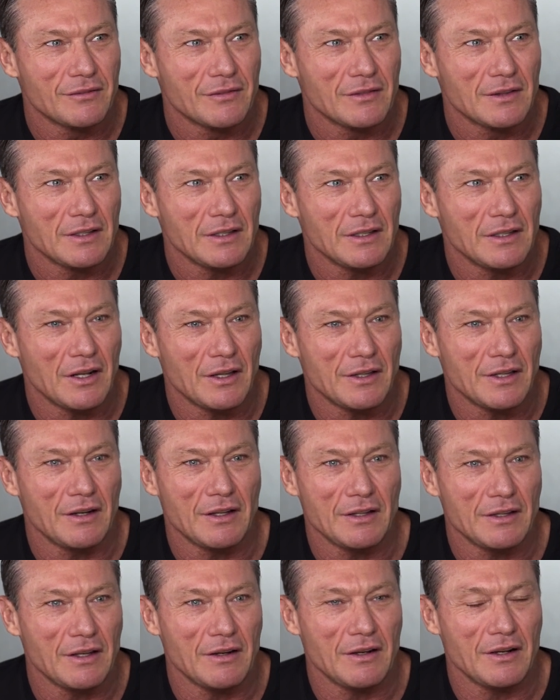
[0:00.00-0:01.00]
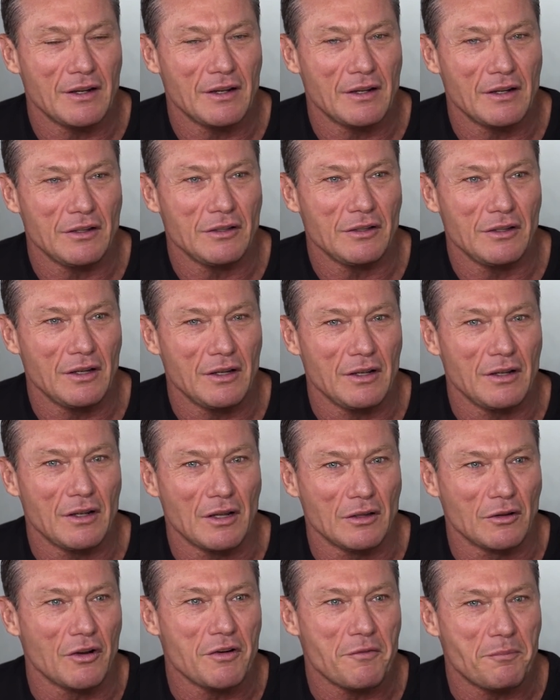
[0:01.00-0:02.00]
A
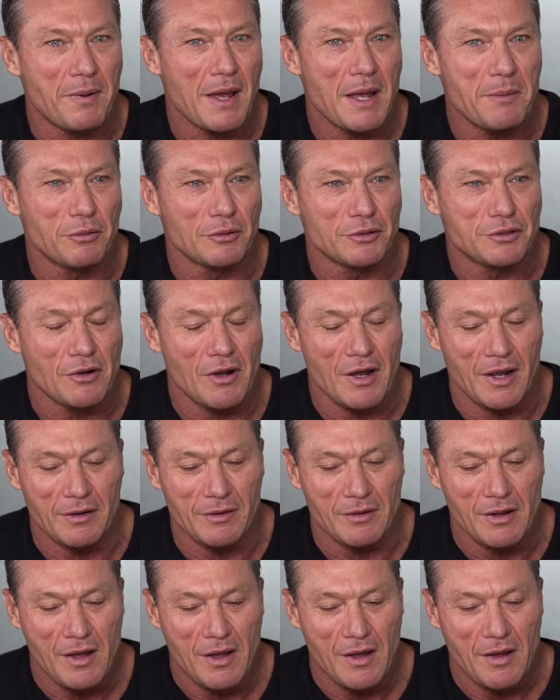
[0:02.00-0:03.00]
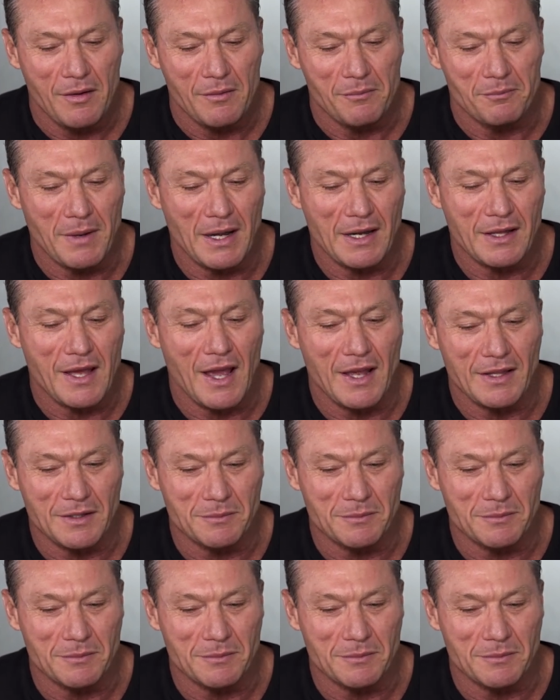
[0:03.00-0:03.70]
lot of people try and medicate